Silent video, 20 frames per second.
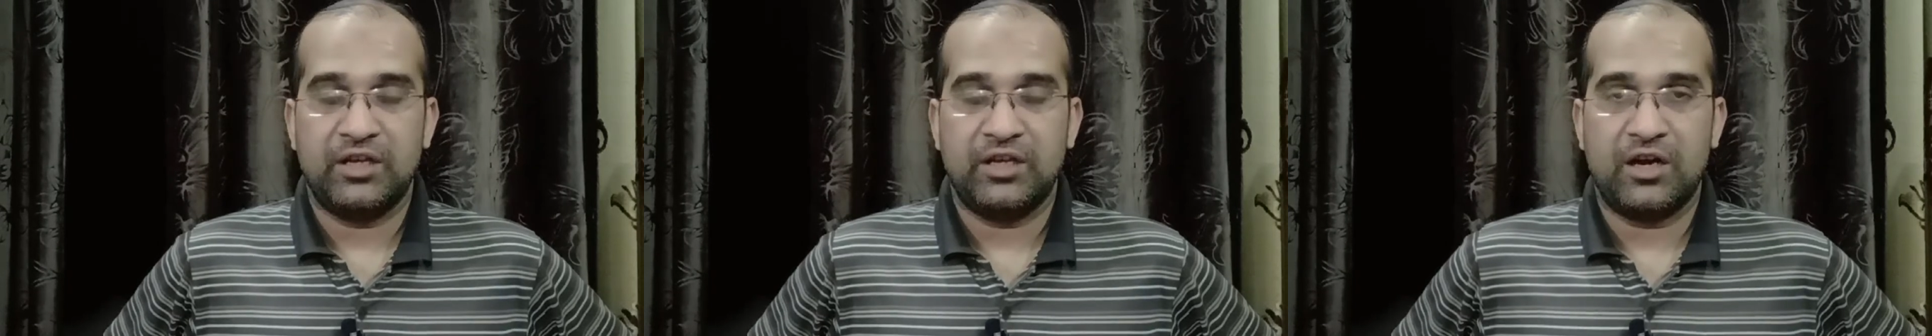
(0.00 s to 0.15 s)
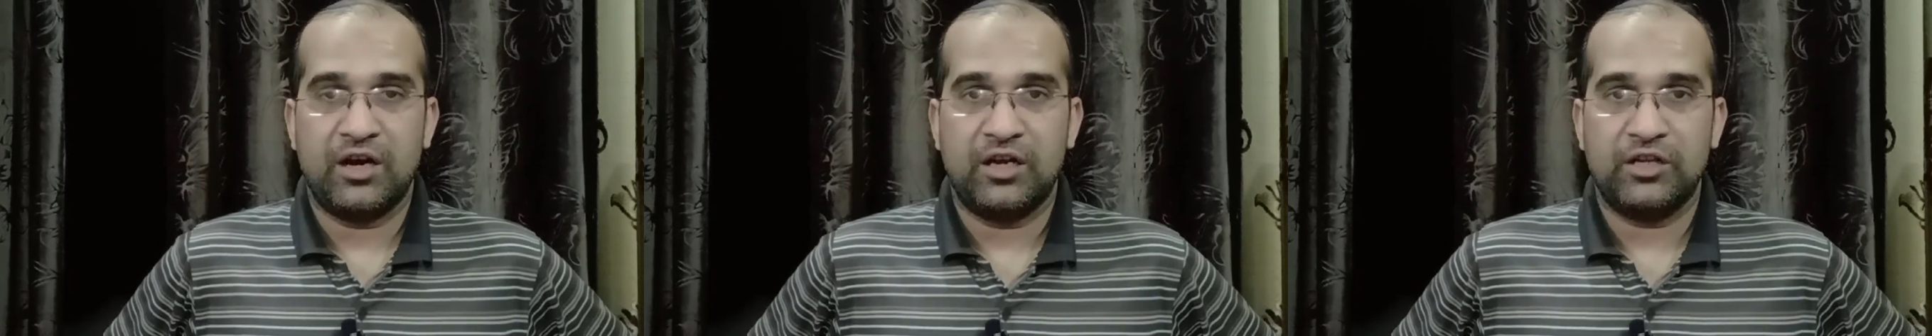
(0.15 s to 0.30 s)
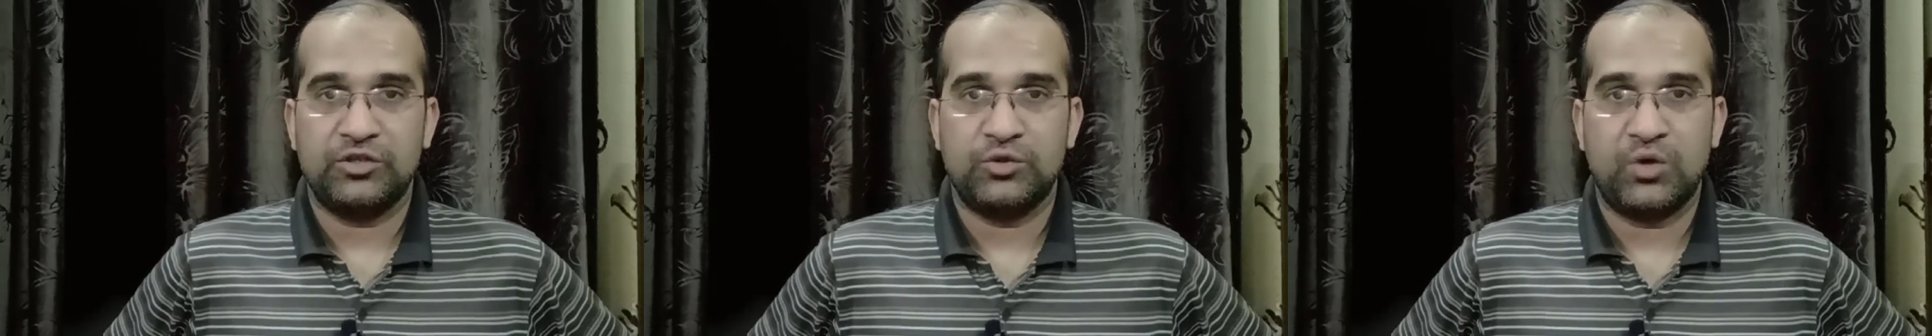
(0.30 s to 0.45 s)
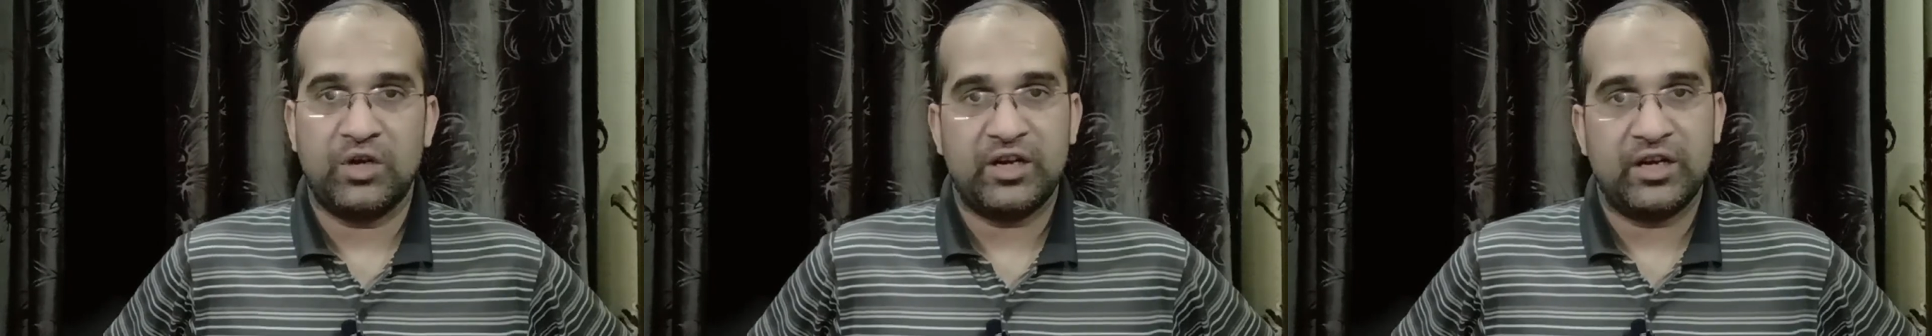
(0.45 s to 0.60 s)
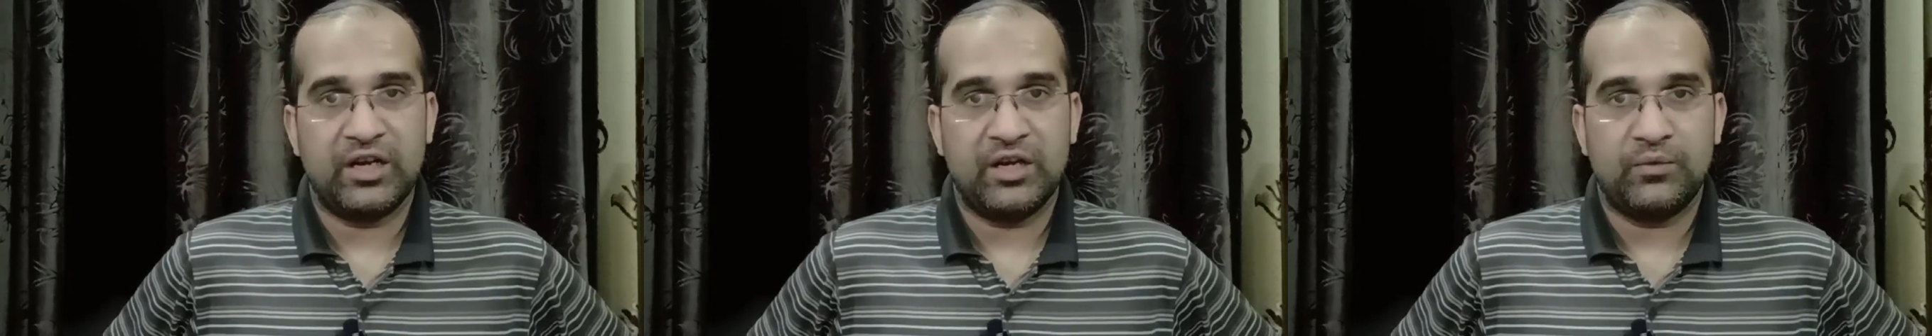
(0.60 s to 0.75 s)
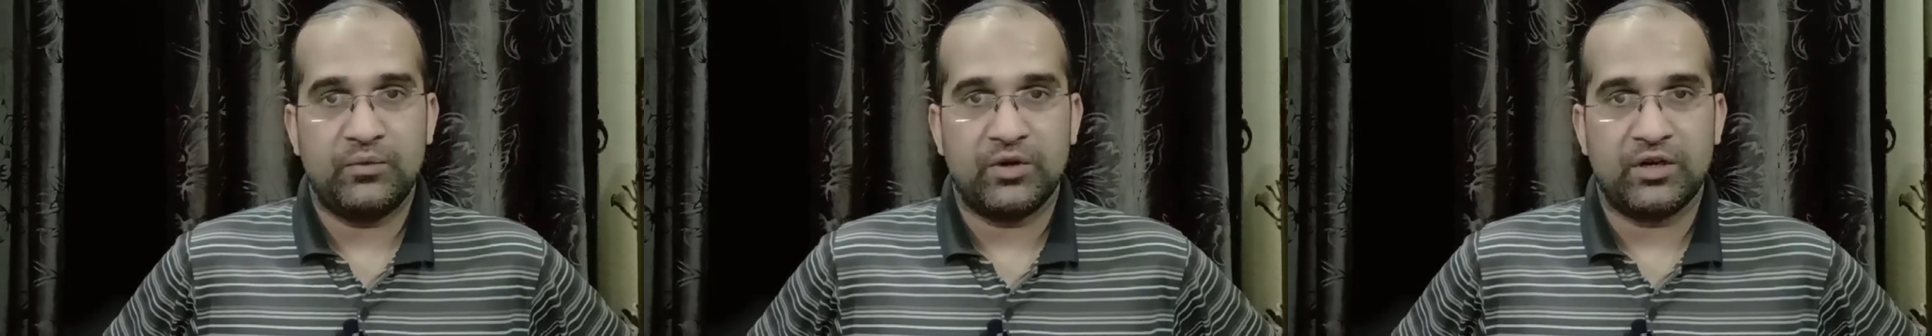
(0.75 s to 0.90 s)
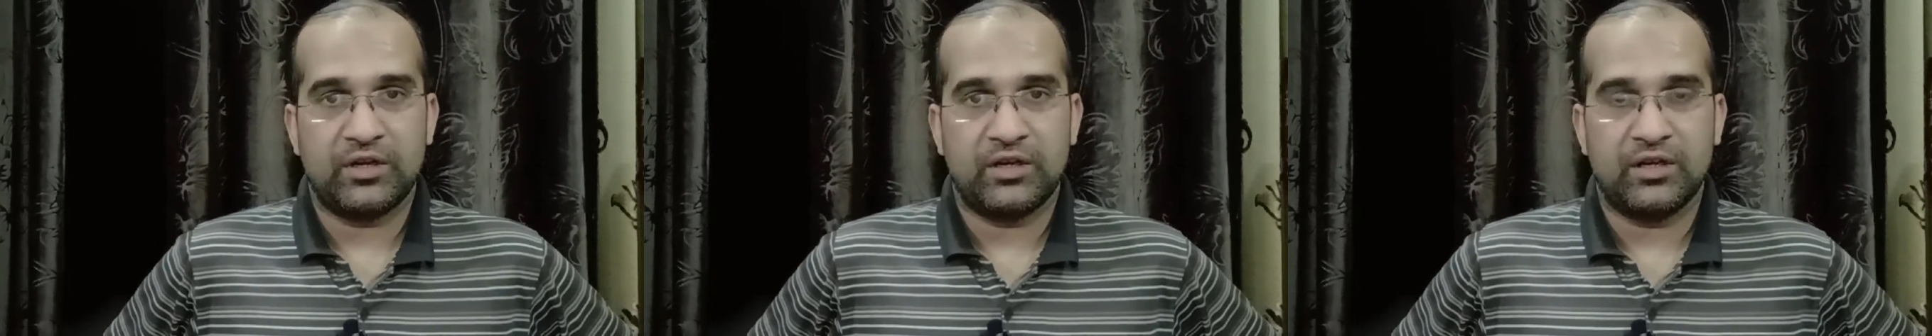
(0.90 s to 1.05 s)
call you a
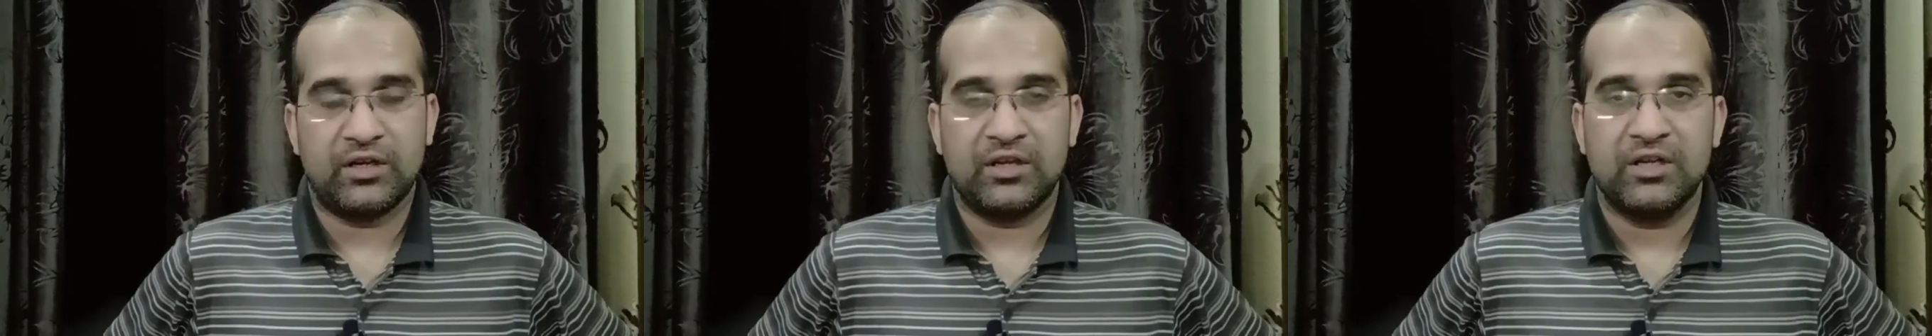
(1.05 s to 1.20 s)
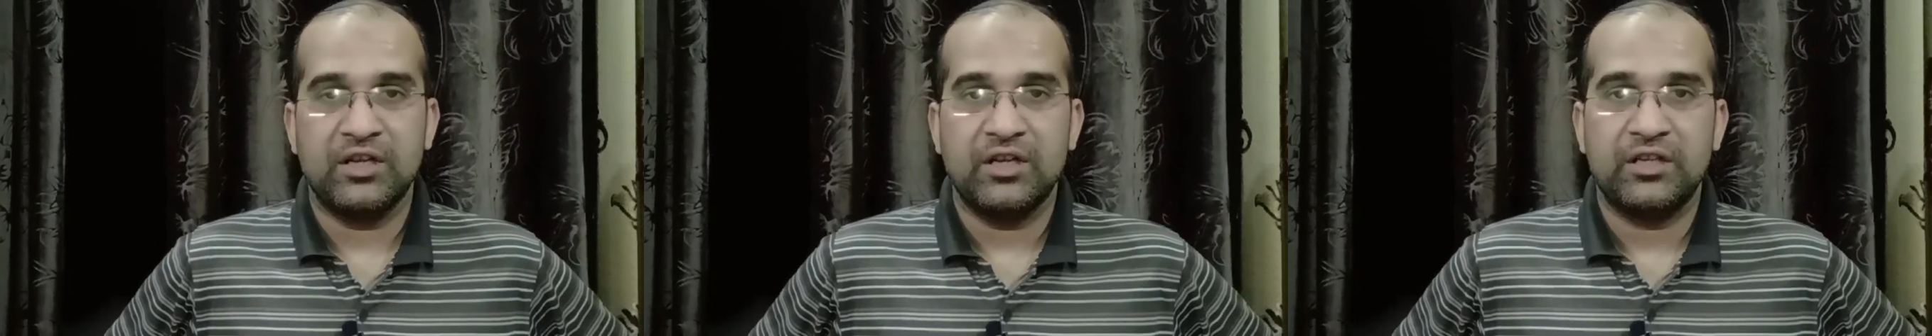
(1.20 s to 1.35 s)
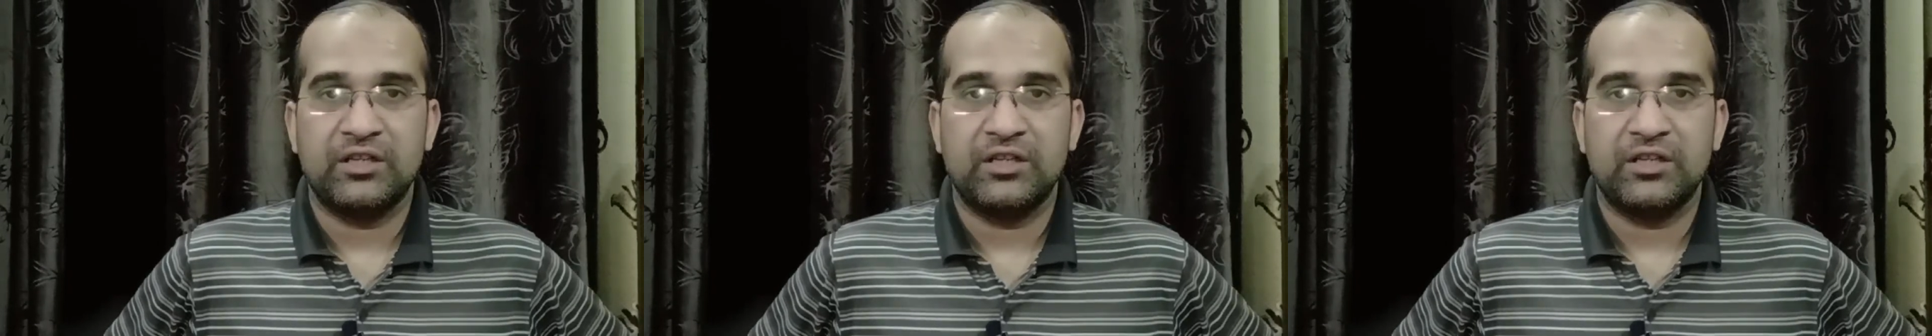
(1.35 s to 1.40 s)
clickworker.